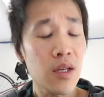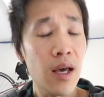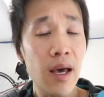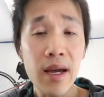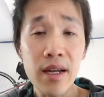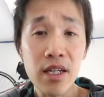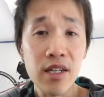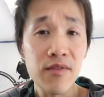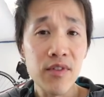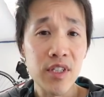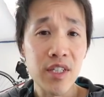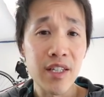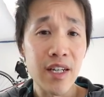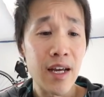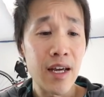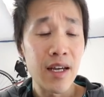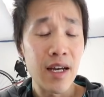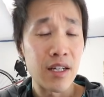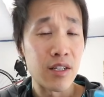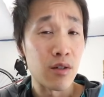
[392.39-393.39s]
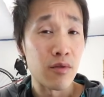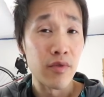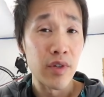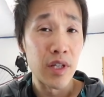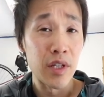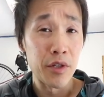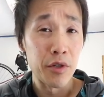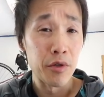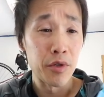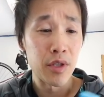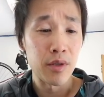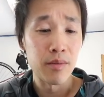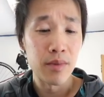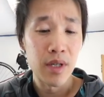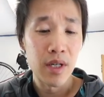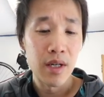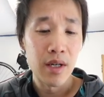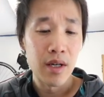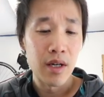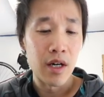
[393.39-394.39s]
And even today, I don't really use them.
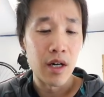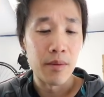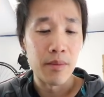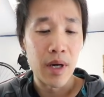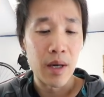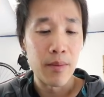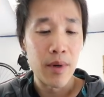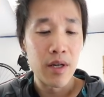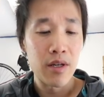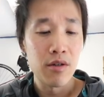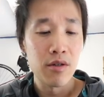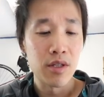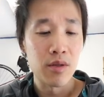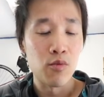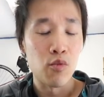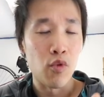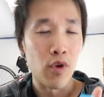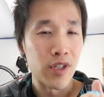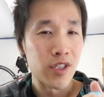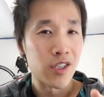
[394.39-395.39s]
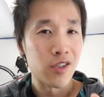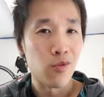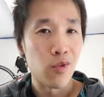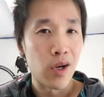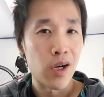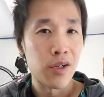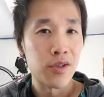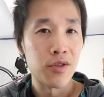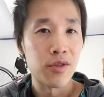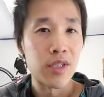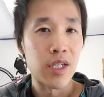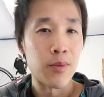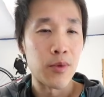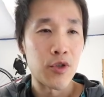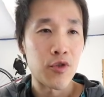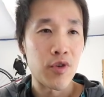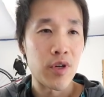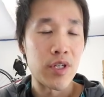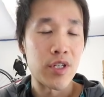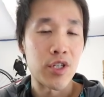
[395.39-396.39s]
I might use them once in a while to
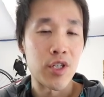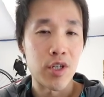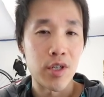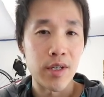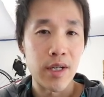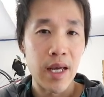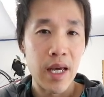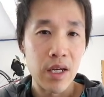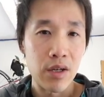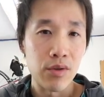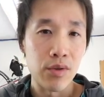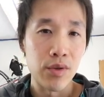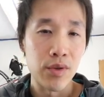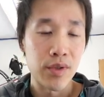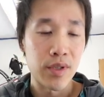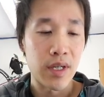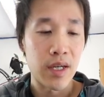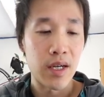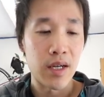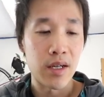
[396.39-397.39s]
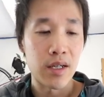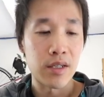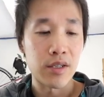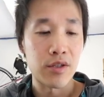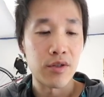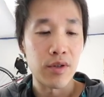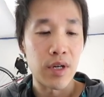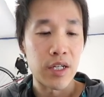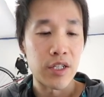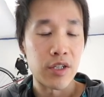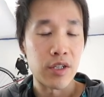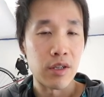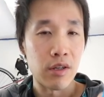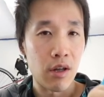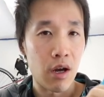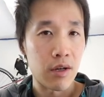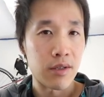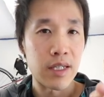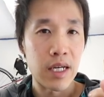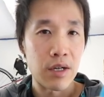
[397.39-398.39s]
demonstrate certain angles and to actually
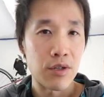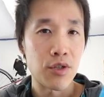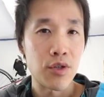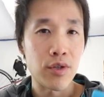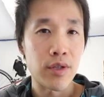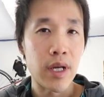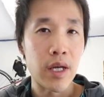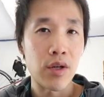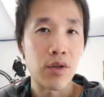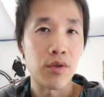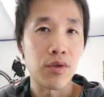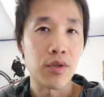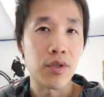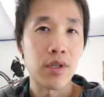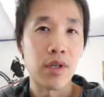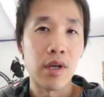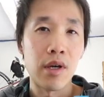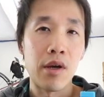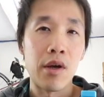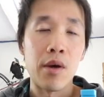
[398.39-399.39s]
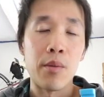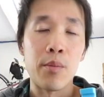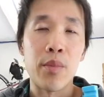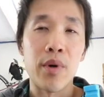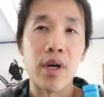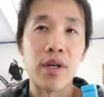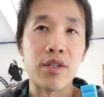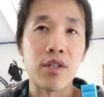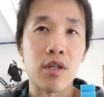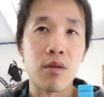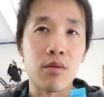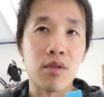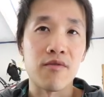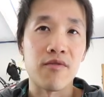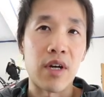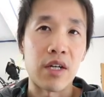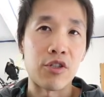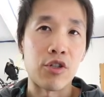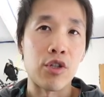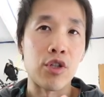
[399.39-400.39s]
lock down certain angles. But in terms
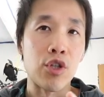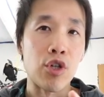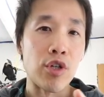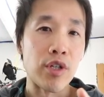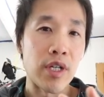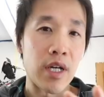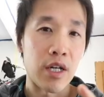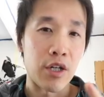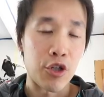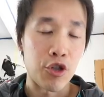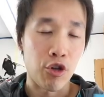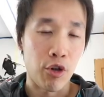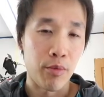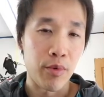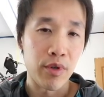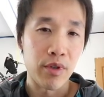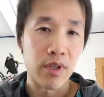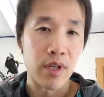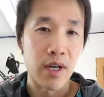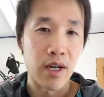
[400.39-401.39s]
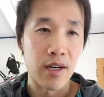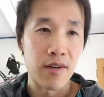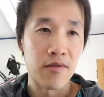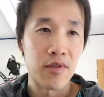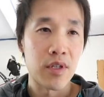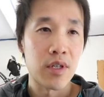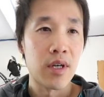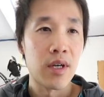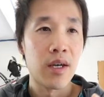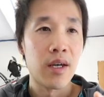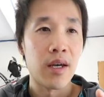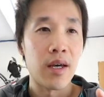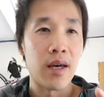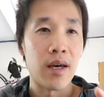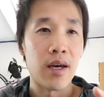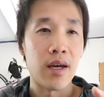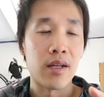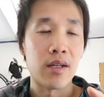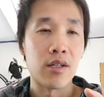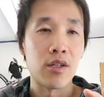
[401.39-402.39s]
of actually learning how to sharpen your knives
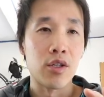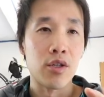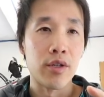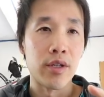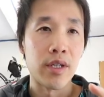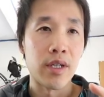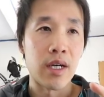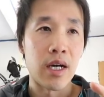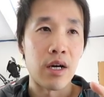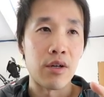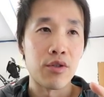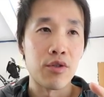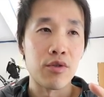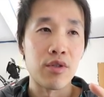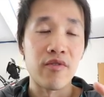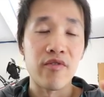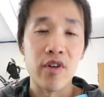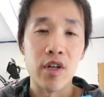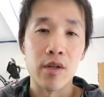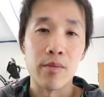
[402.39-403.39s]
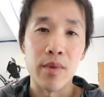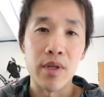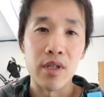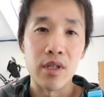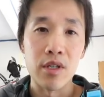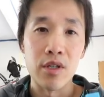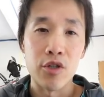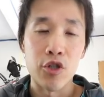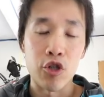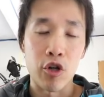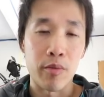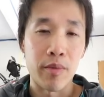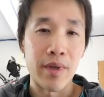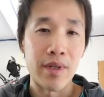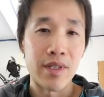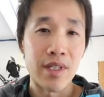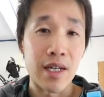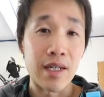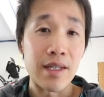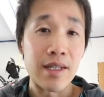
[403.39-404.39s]
and learning how to develop a good
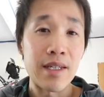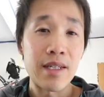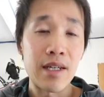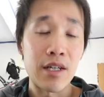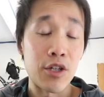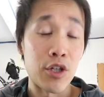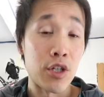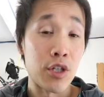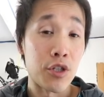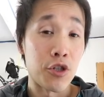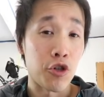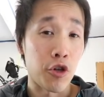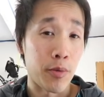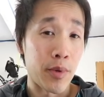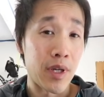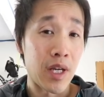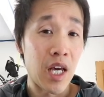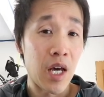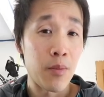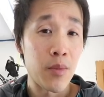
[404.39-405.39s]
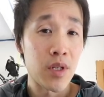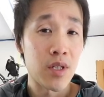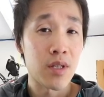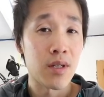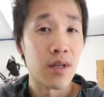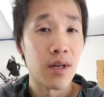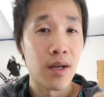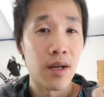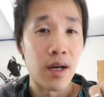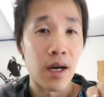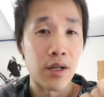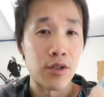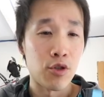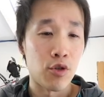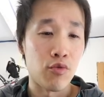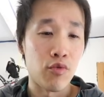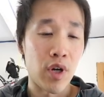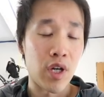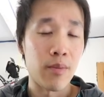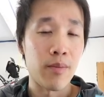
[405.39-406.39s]
sharpening technique and good sharpening habits, I
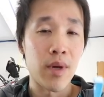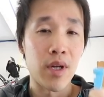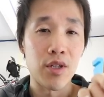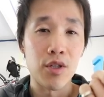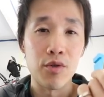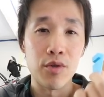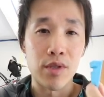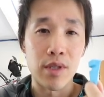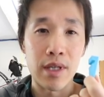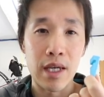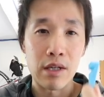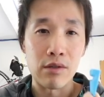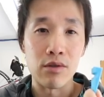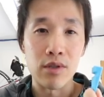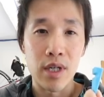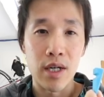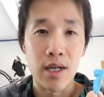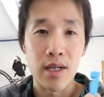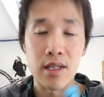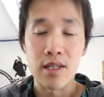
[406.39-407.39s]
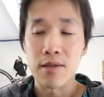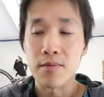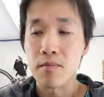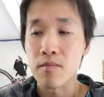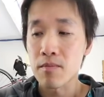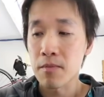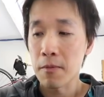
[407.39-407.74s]
don't recommend using angle guides.